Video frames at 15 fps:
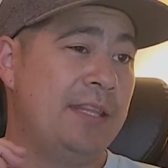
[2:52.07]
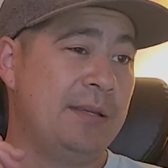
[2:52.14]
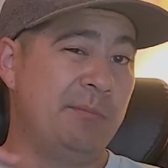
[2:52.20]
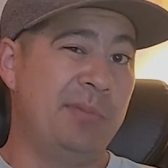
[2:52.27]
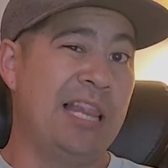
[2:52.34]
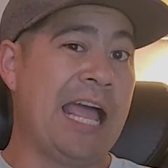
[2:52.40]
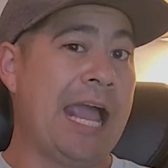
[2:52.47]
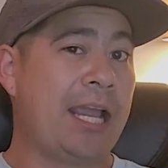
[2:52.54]
the
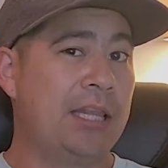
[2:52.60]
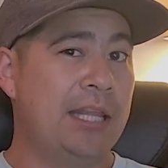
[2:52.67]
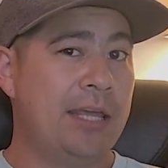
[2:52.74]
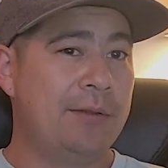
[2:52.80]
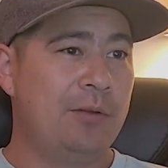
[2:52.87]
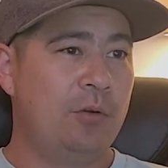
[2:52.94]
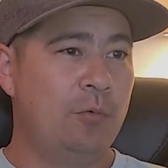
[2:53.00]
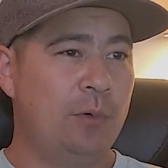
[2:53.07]
black
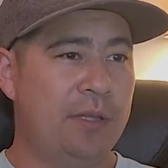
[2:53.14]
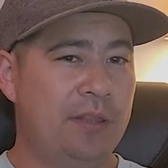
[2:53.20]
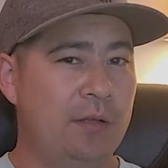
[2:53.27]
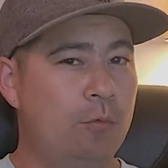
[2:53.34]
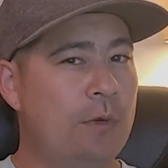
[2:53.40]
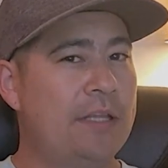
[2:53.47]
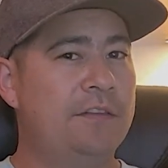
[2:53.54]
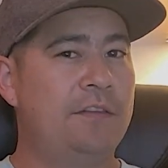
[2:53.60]
leather with
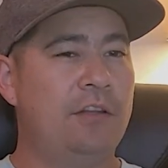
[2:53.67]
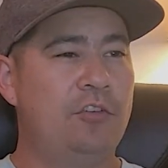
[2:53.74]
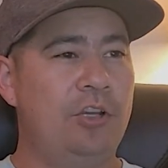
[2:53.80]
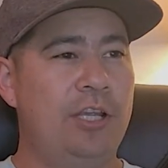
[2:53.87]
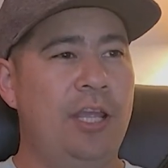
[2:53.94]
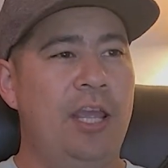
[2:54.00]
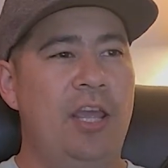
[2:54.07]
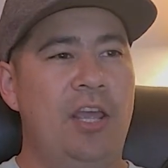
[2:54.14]
the red
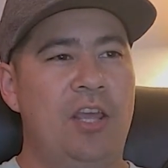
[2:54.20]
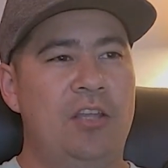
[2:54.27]
stitching.